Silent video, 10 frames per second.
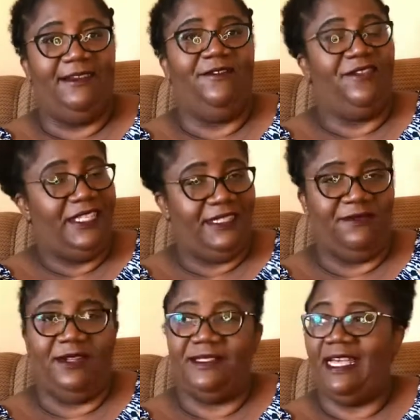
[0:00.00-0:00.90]

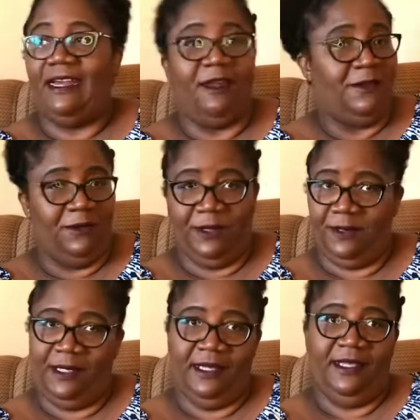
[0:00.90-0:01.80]
Festivals around the
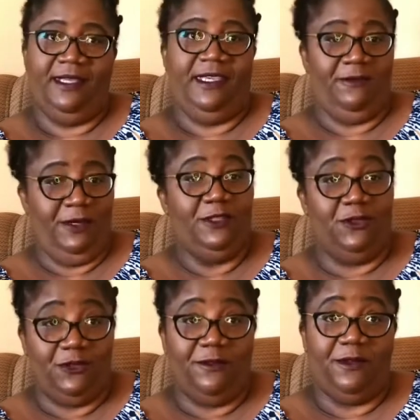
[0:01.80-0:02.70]
world. He wants to
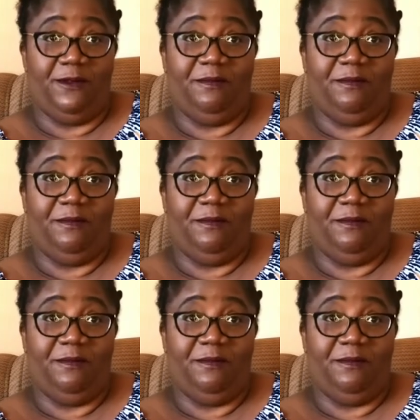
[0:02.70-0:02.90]
travel.